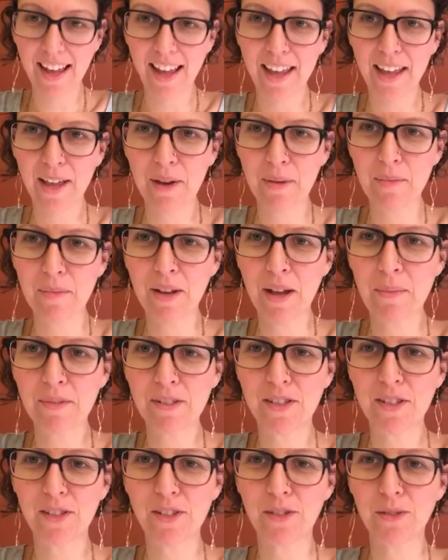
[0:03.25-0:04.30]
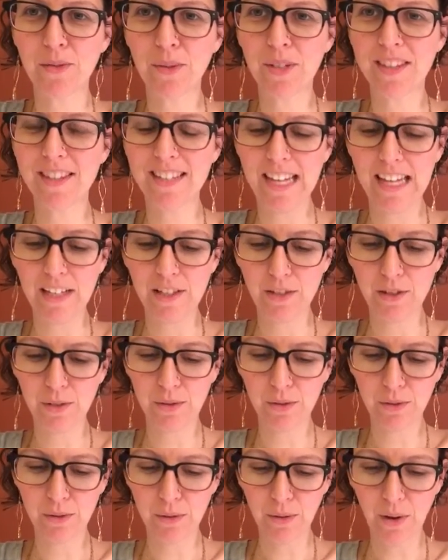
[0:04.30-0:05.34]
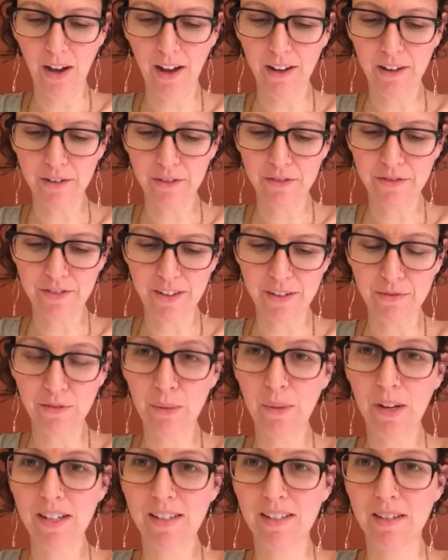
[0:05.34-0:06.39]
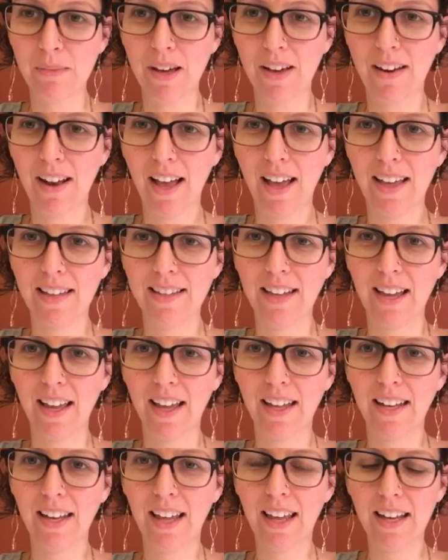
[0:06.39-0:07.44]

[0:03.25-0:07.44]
I am coming to you with day two of information about iodine.